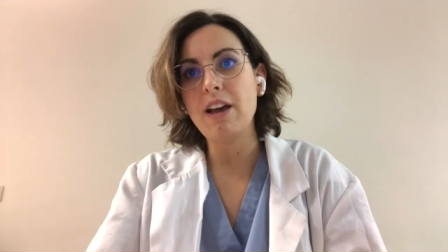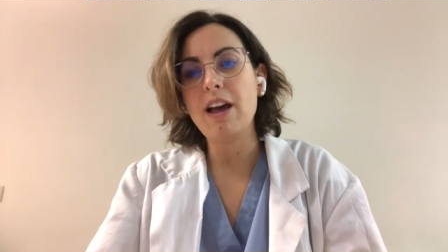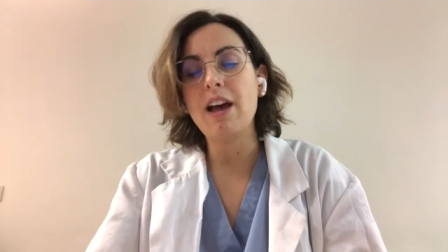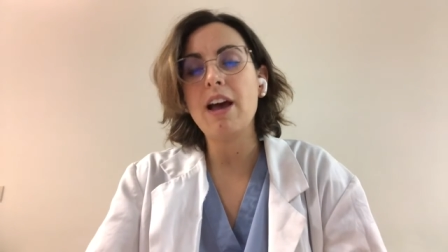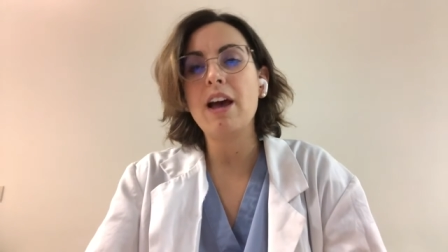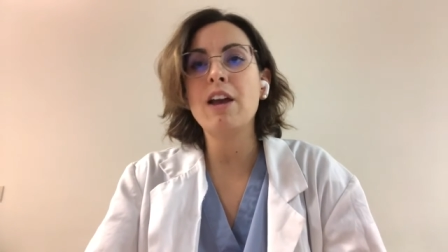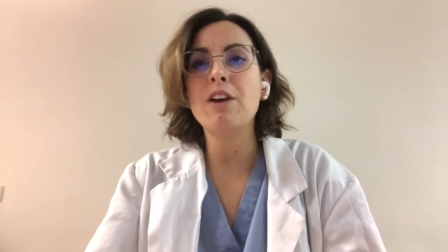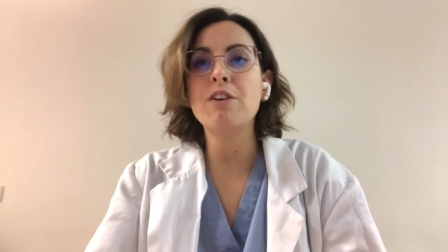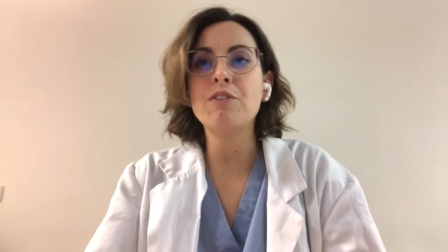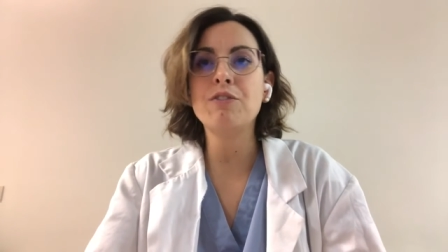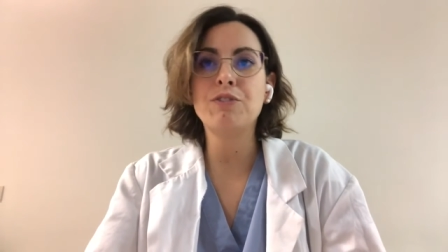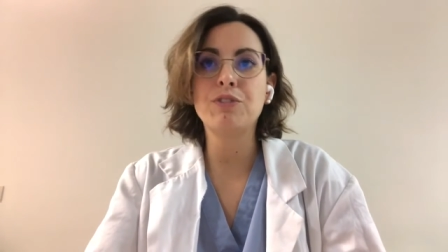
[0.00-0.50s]

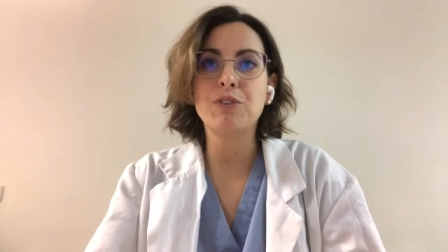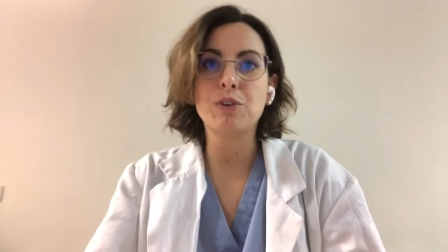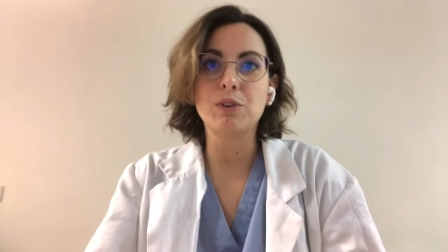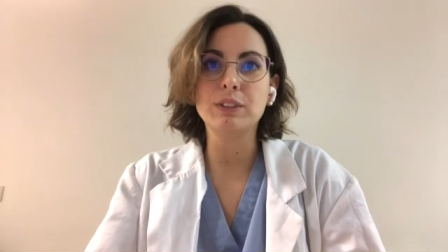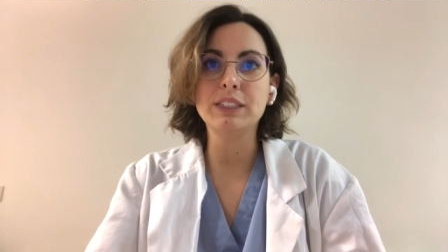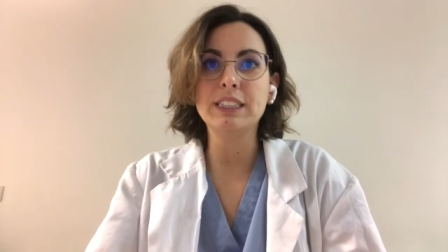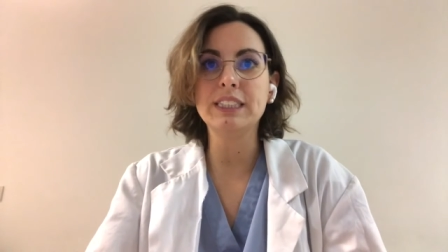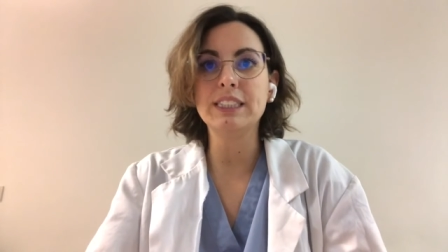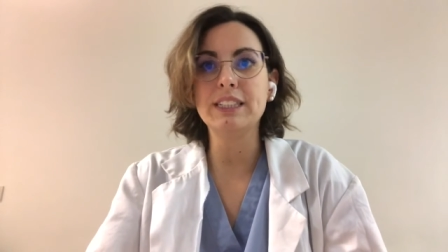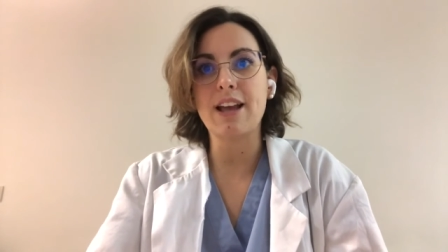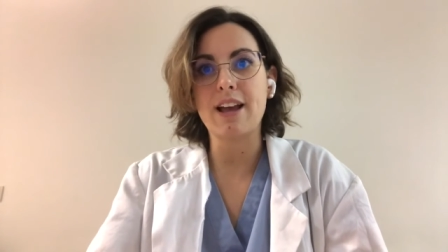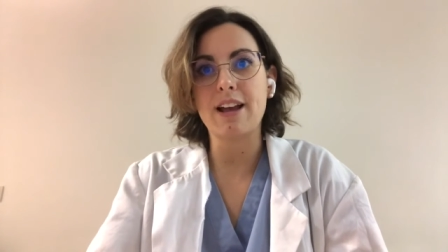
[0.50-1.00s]
and
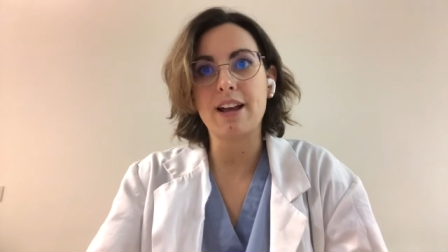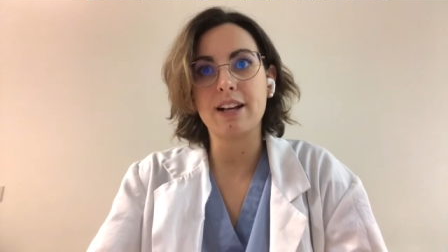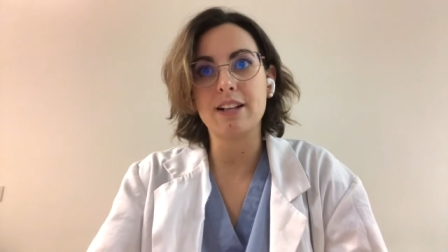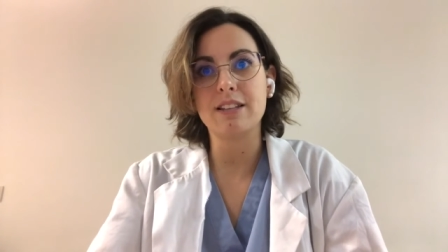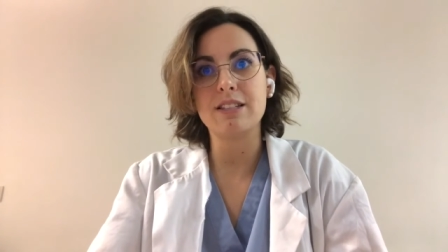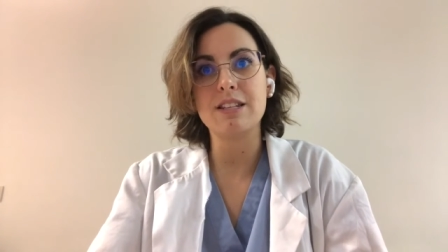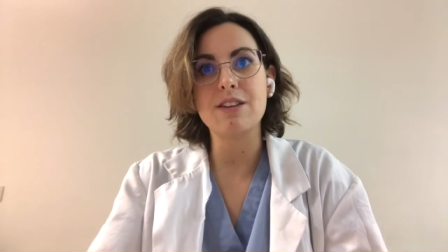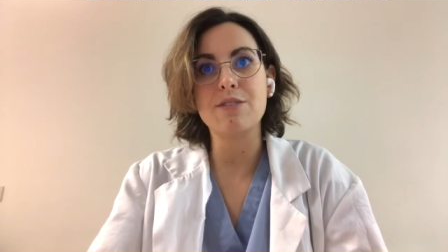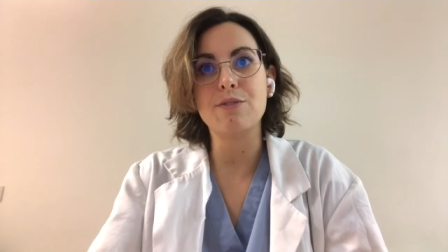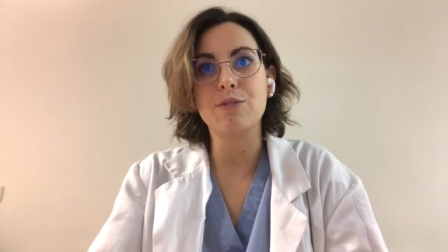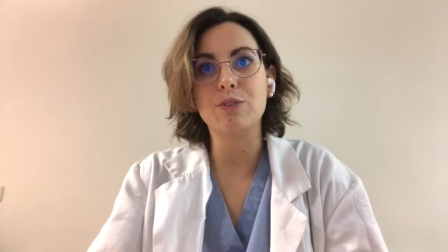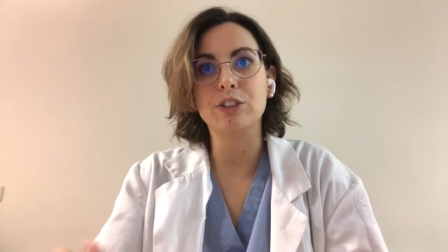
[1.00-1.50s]
false
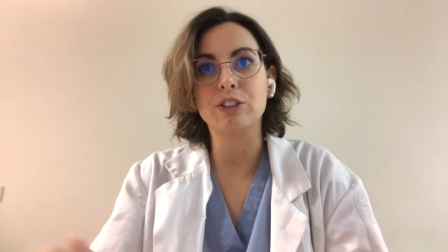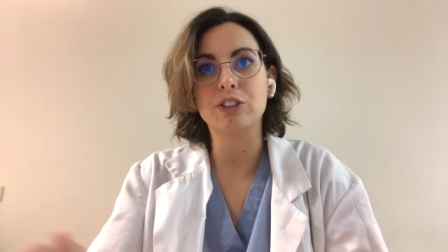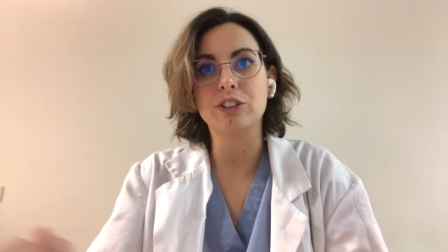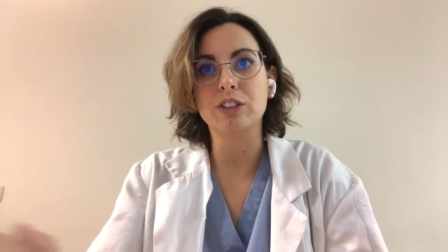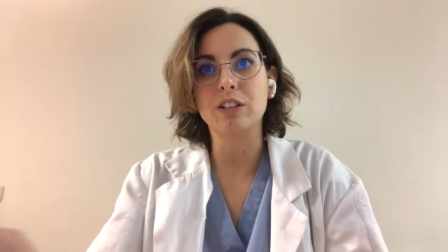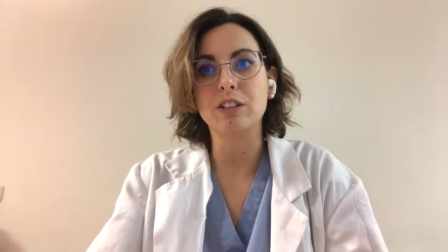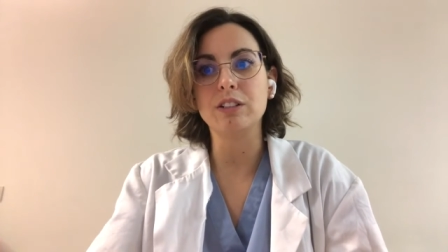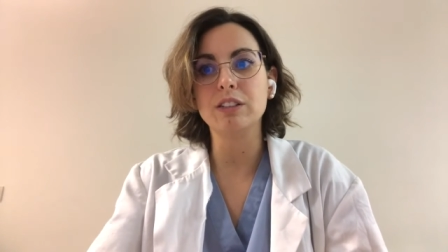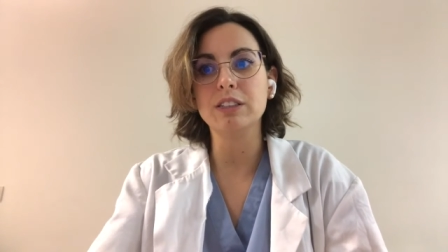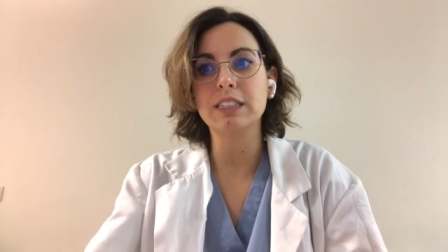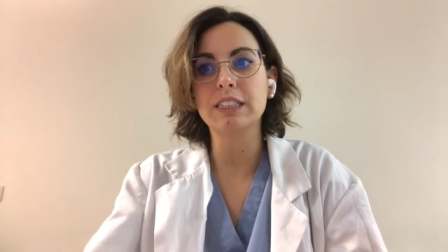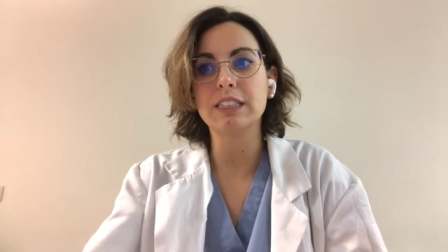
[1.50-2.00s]
negative
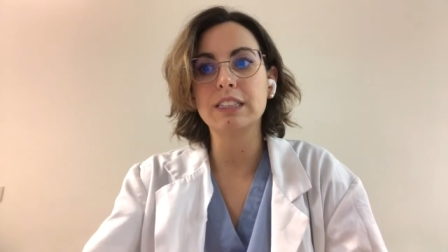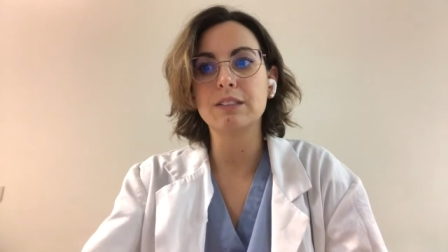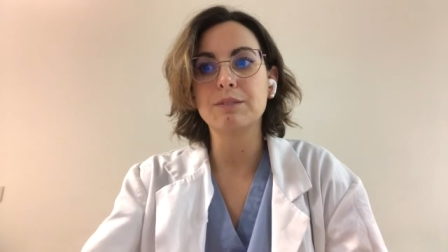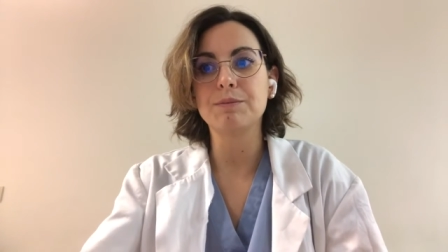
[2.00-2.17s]
results.